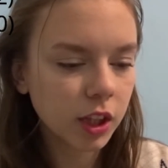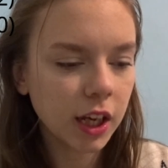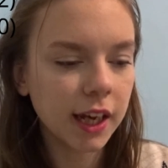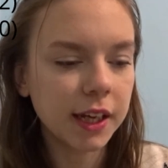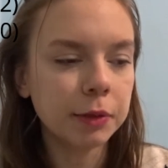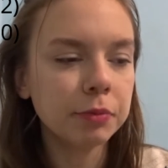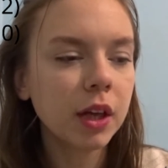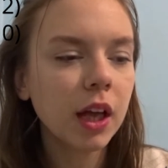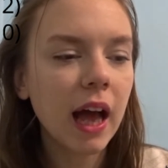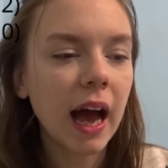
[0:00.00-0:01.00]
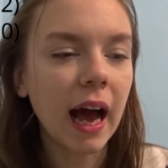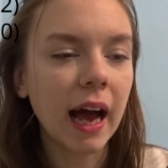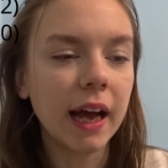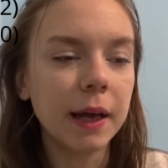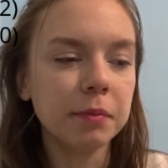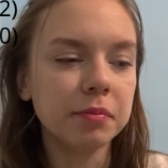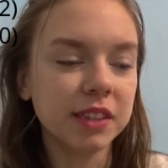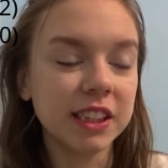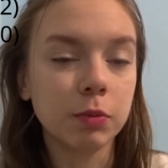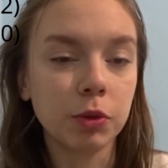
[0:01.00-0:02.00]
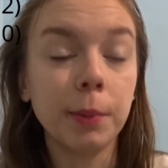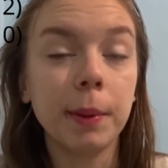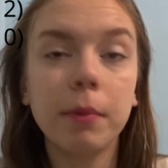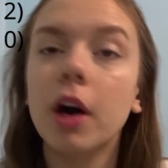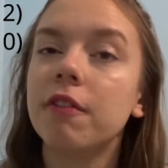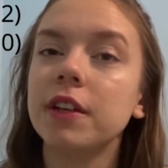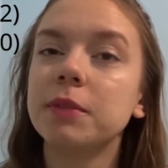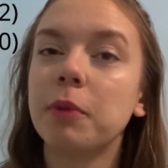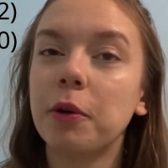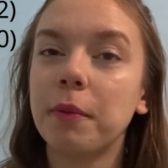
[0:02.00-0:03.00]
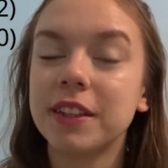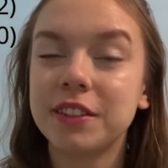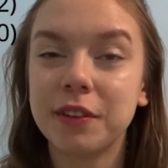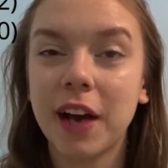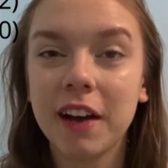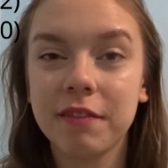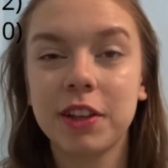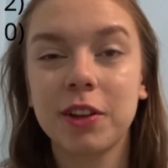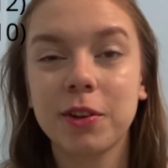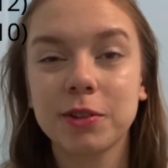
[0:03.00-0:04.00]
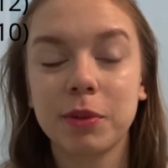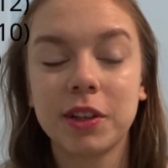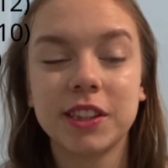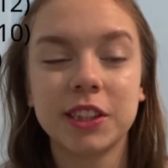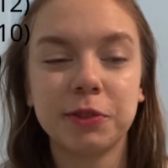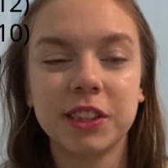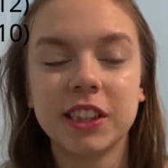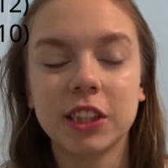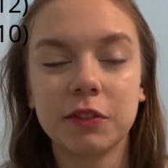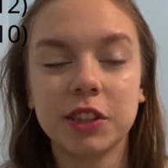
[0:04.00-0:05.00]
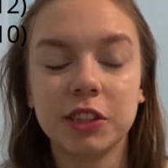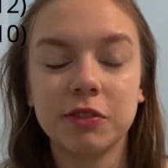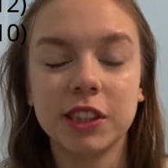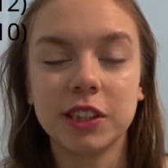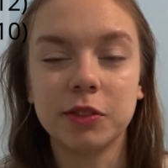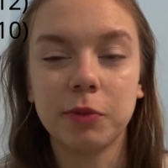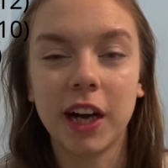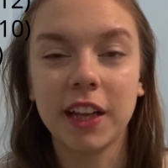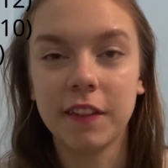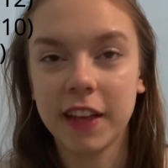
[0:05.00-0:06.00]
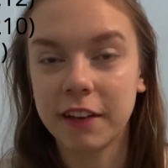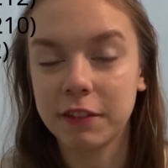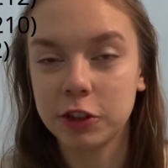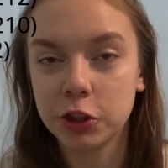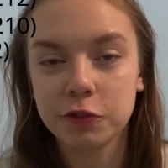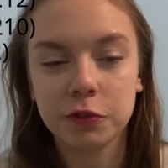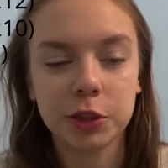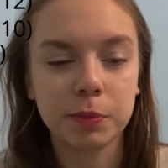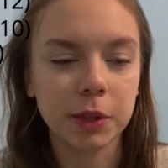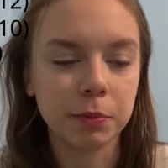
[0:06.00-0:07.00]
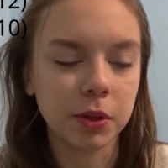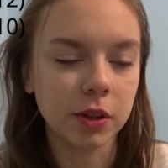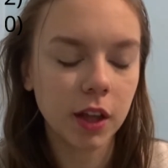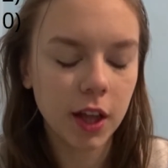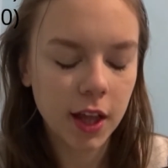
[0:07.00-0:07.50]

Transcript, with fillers: um, um, this would have been perfect moment to have a glucose monitor which is obviously a reason why they are very useful to people